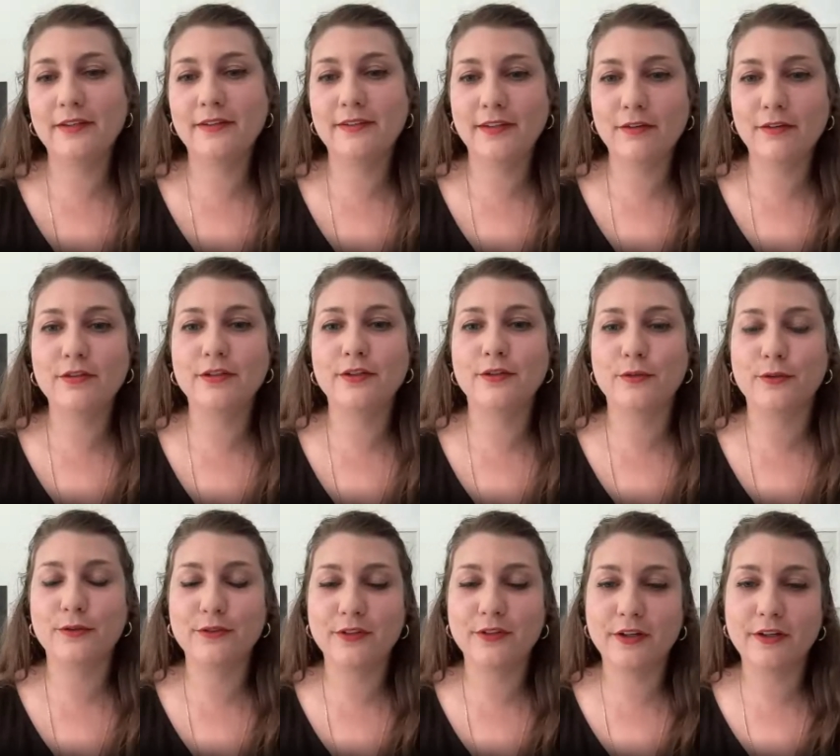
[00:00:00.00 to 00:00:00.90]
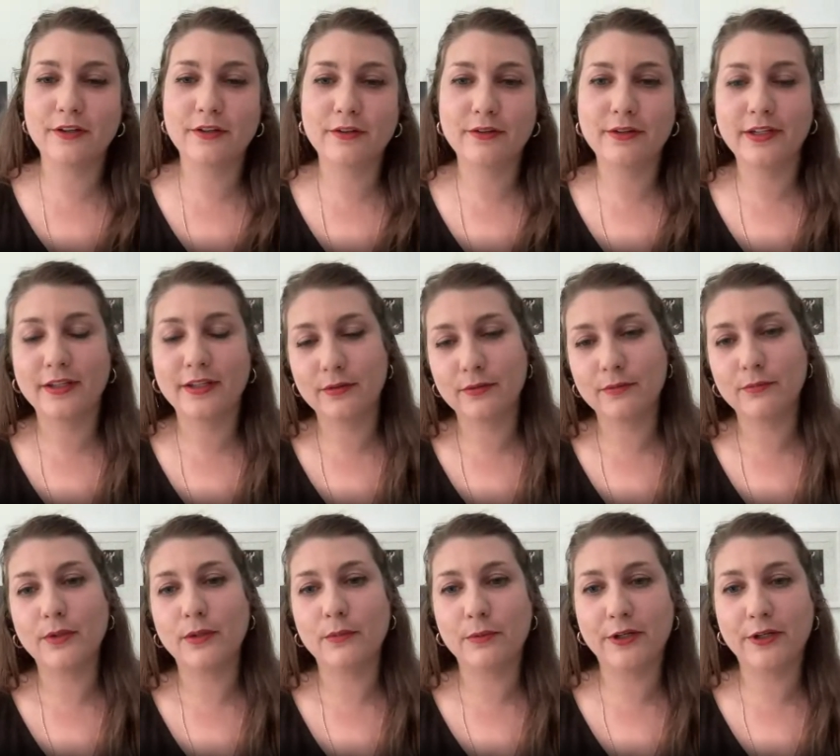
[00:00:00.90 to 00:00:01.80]
seven year old daughter
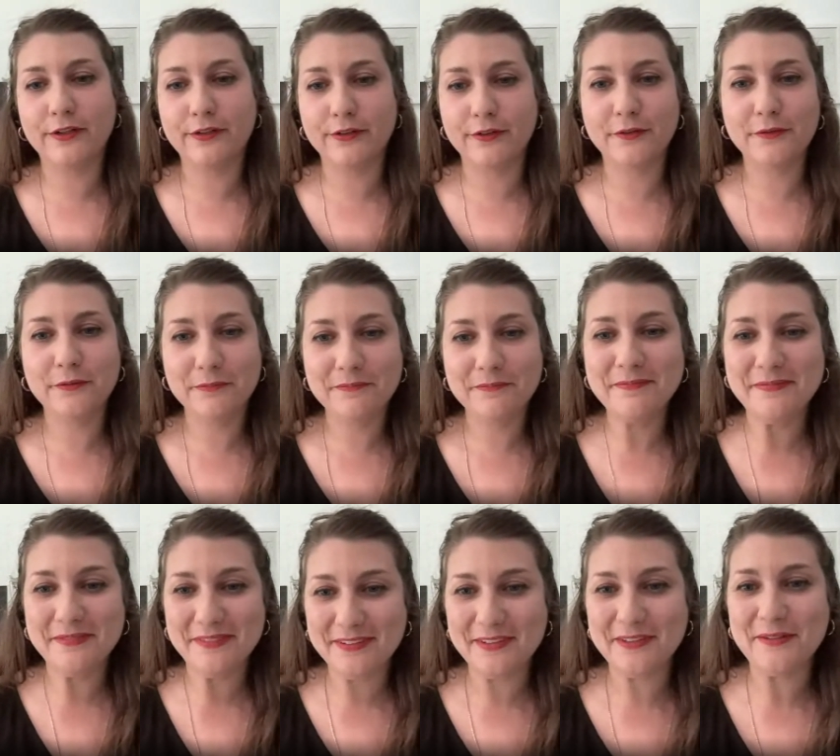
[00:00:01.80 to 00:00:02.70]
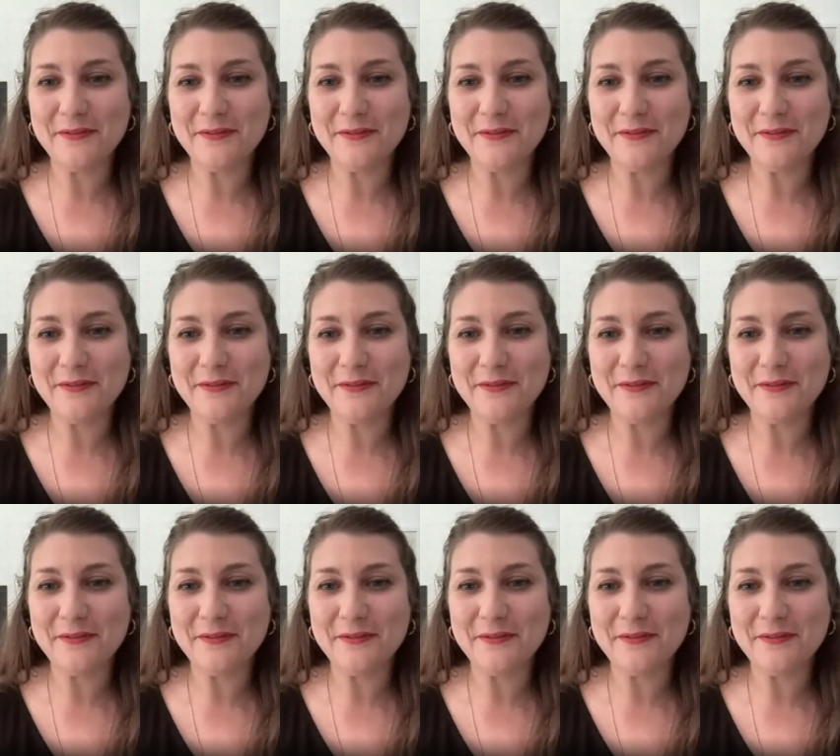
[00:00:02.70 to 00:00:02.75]
and my partner so